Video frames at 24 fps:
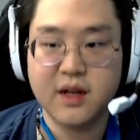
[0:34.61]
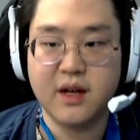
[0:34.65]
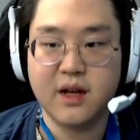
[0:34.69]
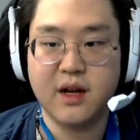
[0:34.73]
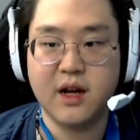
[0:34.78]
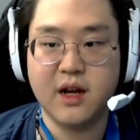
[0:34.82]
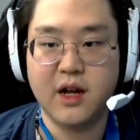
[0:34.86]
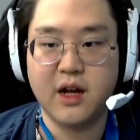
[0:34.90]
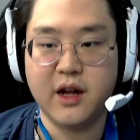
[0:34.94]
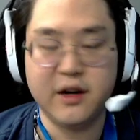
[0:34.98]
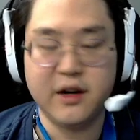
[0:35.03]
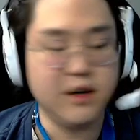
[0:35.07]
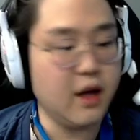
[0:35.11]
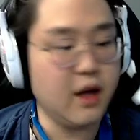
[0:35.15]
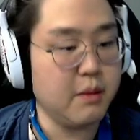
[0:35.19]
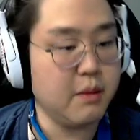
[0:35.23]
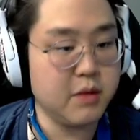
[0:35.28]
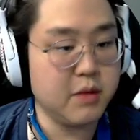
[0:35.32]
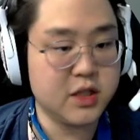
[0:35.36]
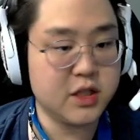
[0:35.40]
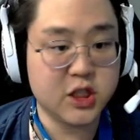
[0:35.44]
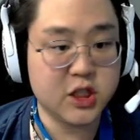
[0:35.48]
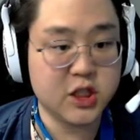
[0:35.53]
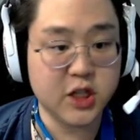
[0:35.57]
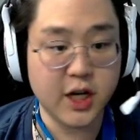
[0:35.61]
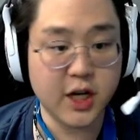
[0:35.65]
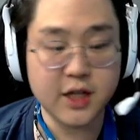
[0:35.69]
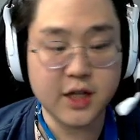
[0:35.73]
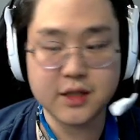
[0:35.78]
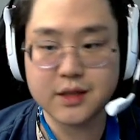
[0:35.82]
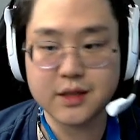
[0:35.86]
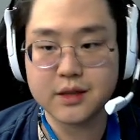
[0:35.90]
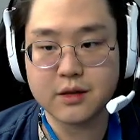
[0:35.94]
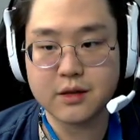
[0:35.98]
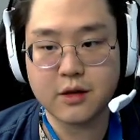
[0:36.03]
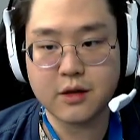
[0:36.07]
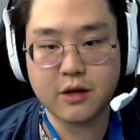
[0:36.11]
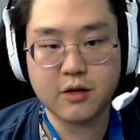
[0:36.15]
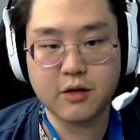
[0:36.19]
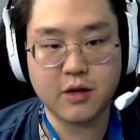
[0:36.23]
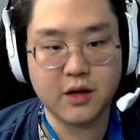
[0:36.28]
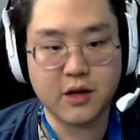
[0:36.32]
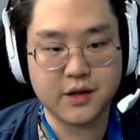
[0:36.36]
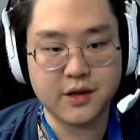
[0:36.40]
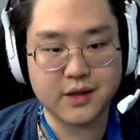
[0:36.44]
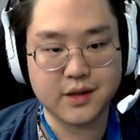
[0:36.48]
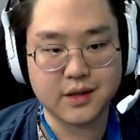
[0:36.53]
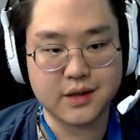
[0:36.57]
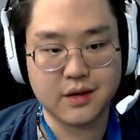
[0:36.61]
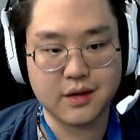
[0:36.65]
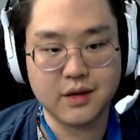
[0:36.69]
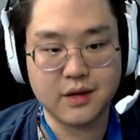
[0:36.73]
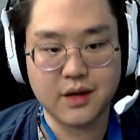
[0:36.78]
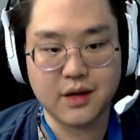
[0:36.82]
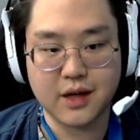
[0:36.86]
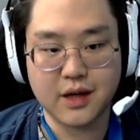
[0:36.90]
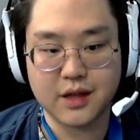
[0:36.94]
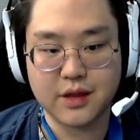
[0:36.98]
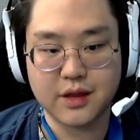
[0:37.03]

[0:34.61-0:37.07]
Not much changes at all, honestly.